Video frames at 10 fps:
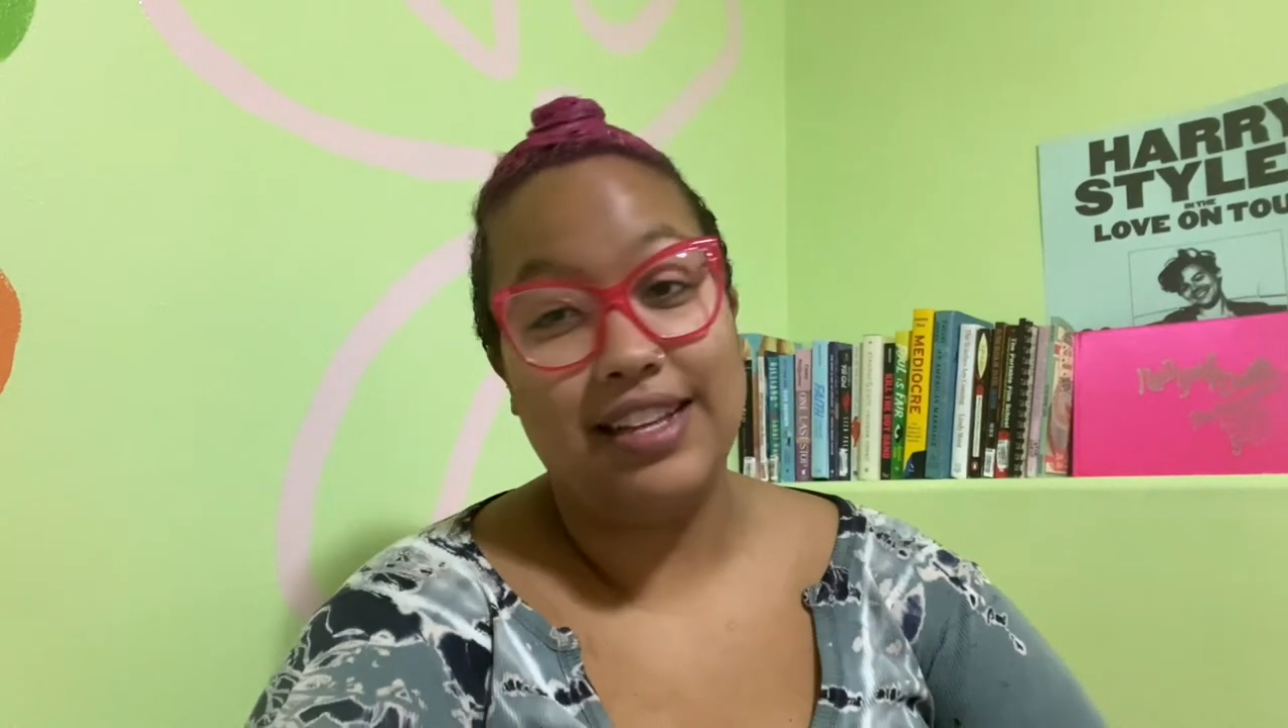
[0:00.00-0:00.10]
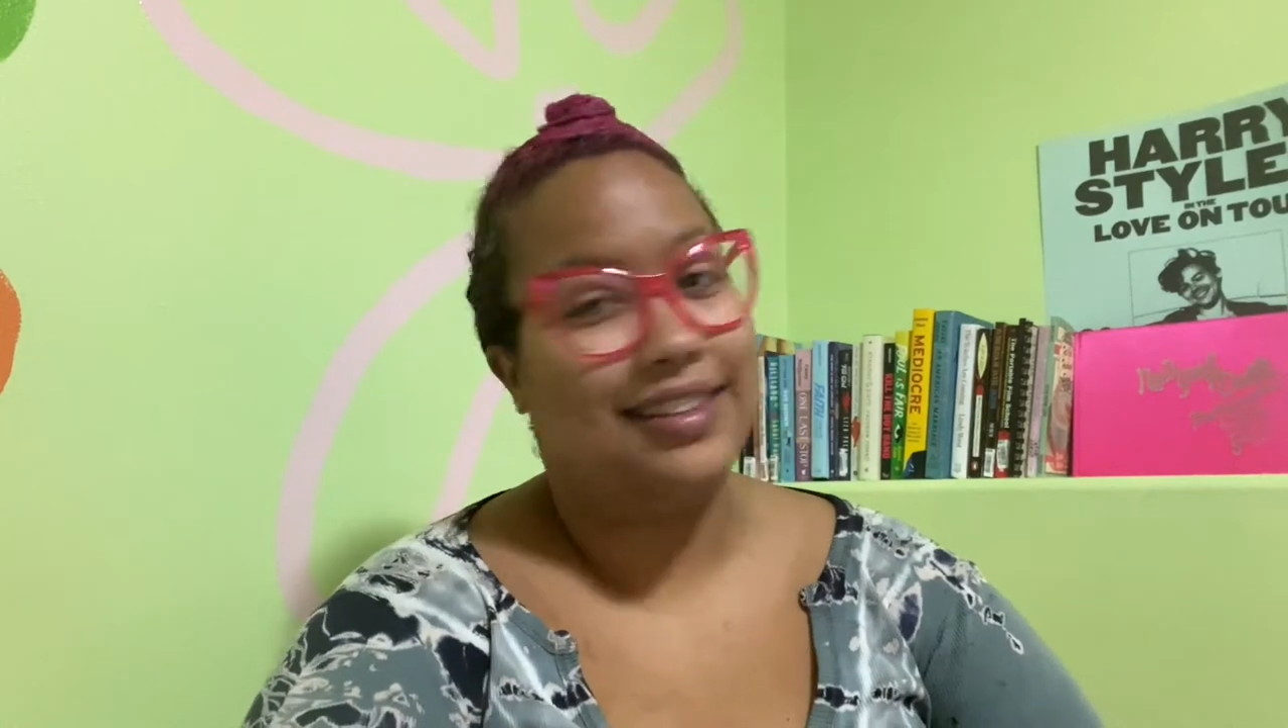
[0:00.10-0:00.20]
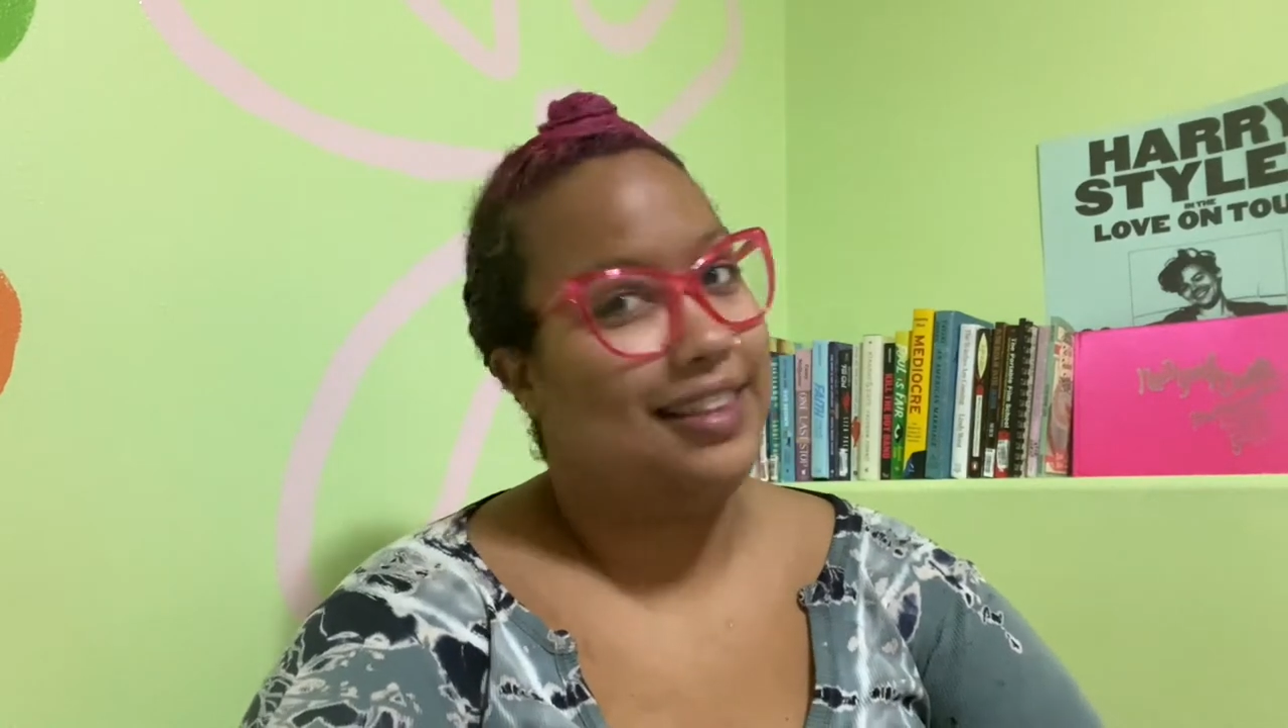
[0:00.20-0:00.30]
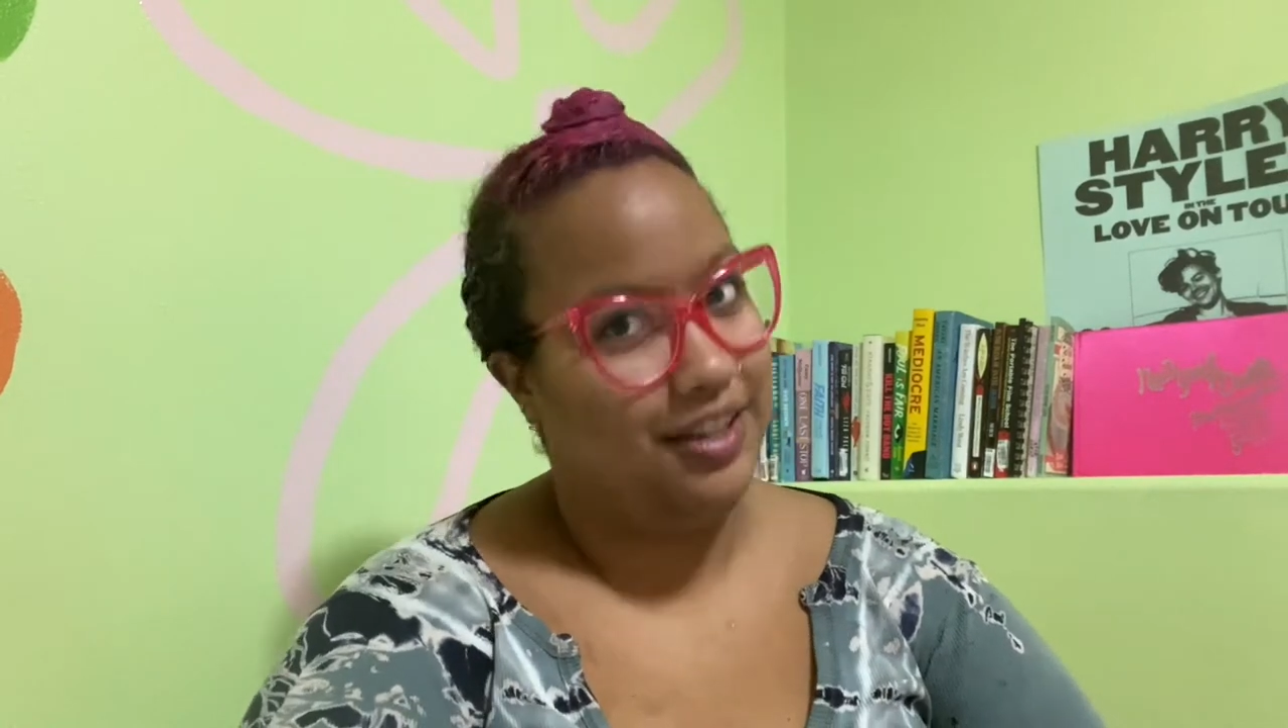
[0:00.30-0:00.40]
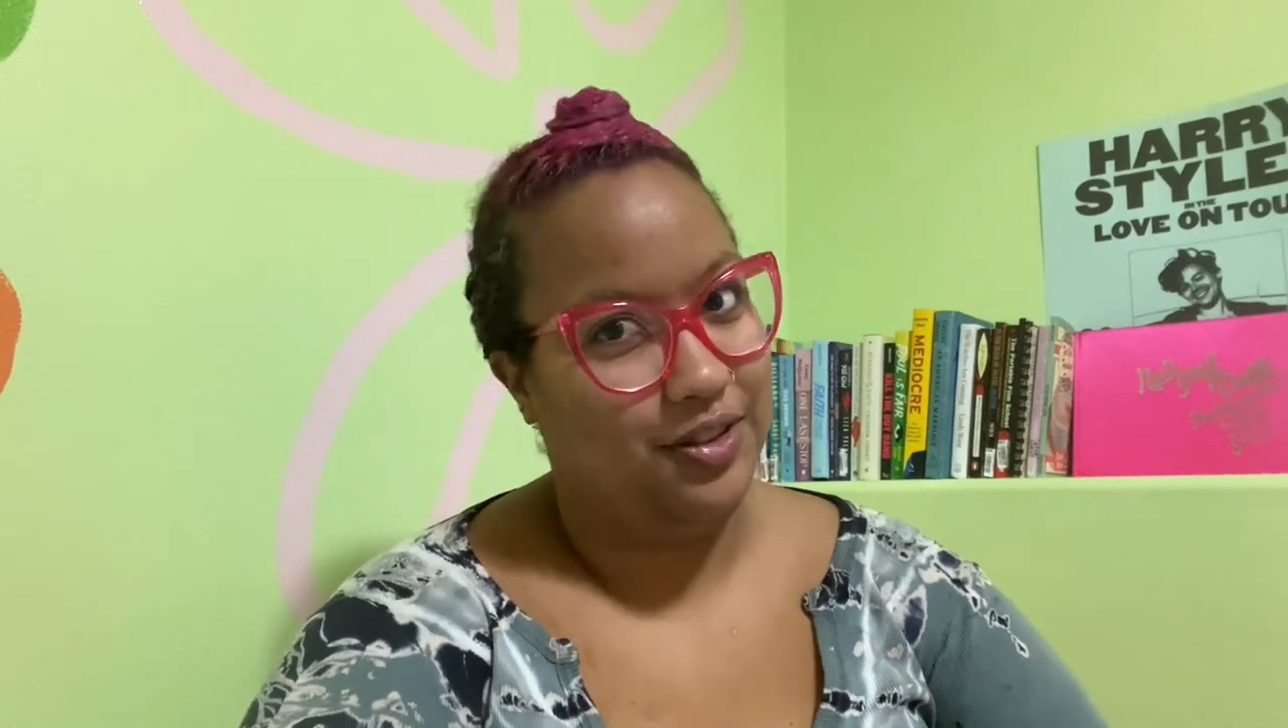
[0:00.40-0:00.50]

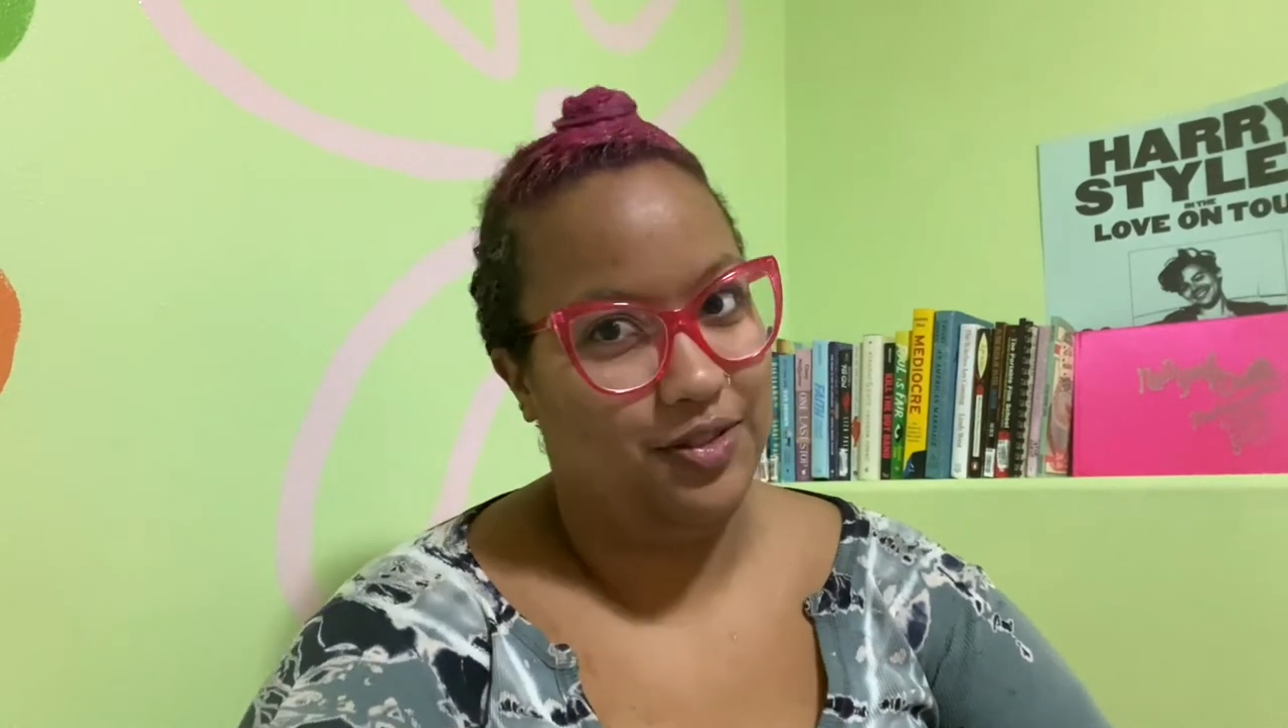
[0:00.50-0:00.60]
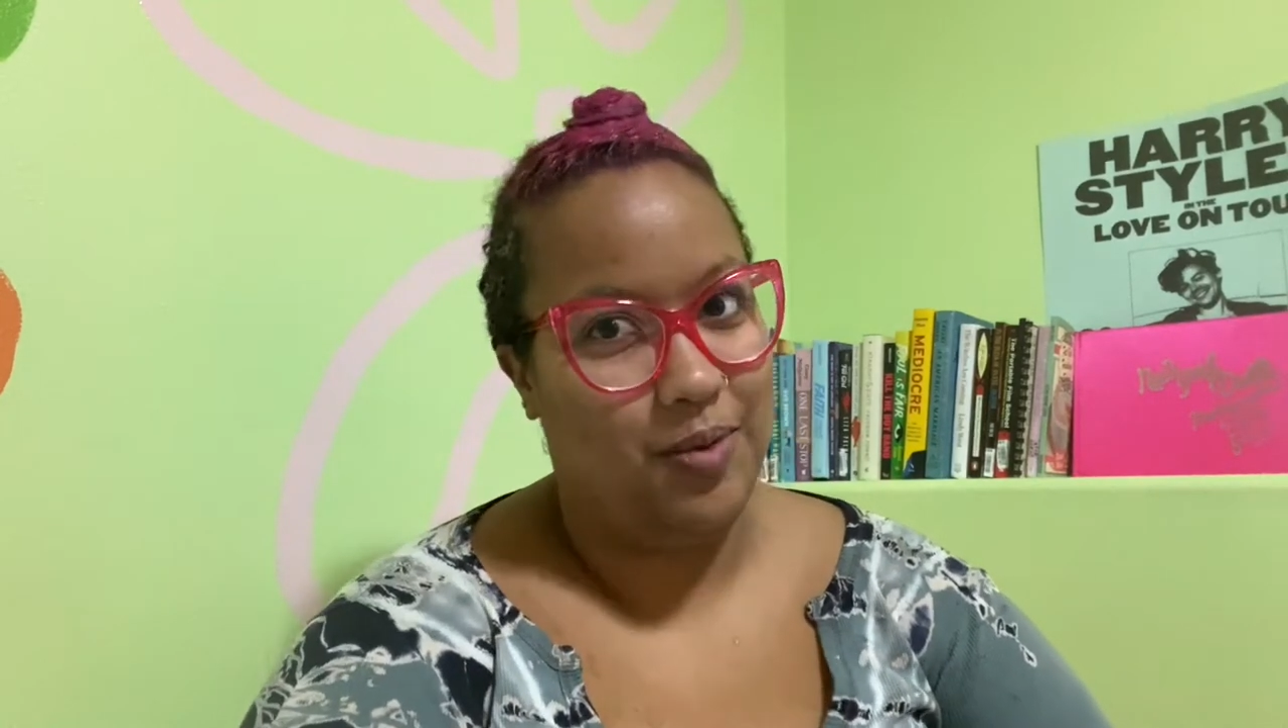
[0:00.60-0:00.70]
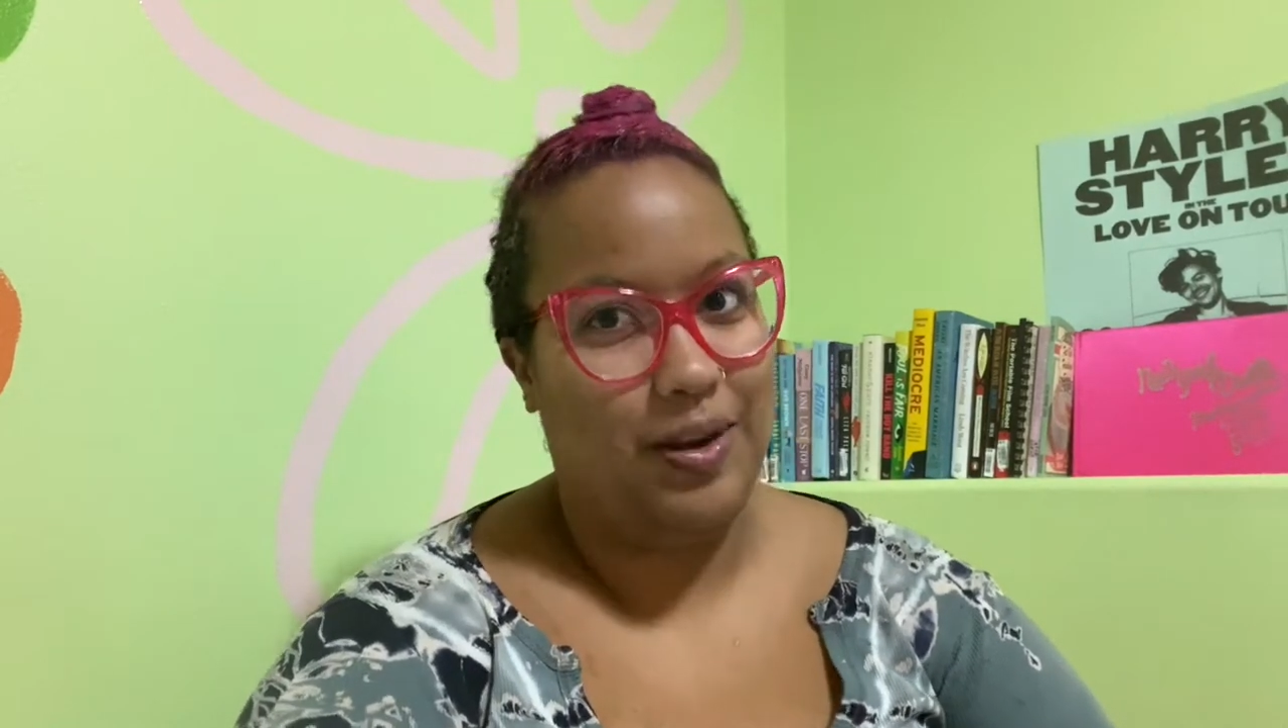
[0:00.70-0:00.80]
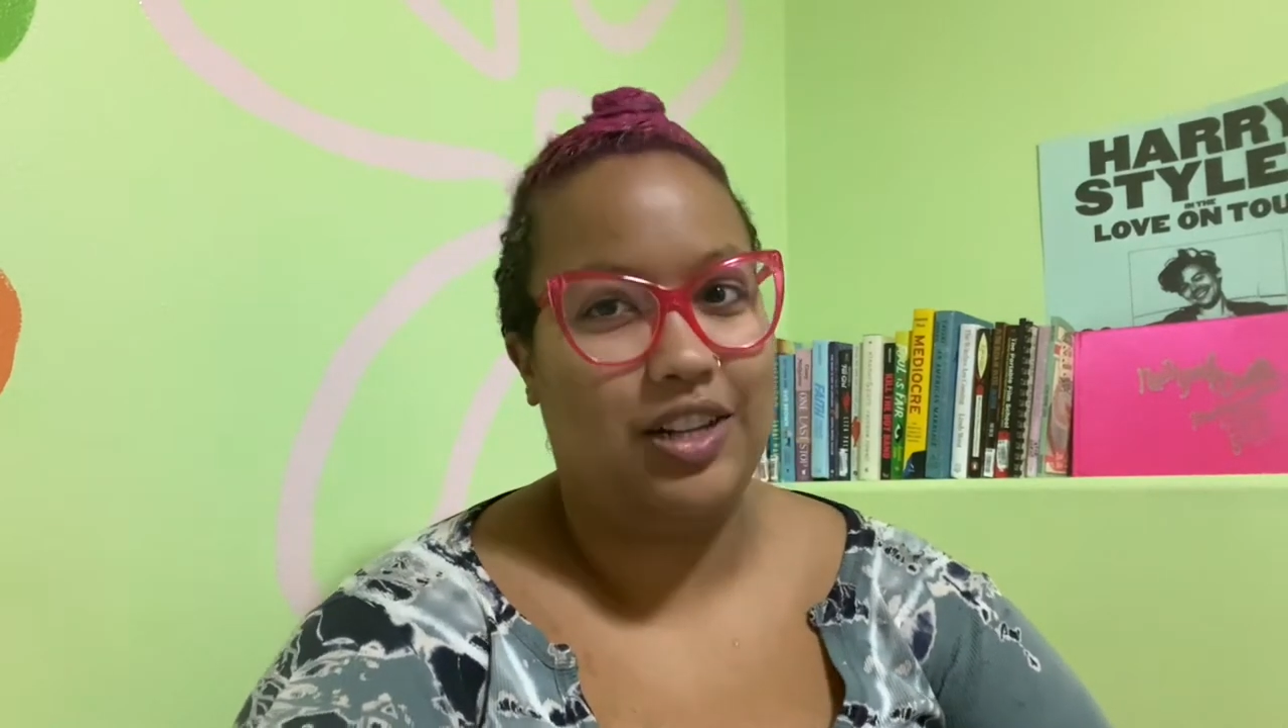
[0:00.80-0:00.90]
thank you so much.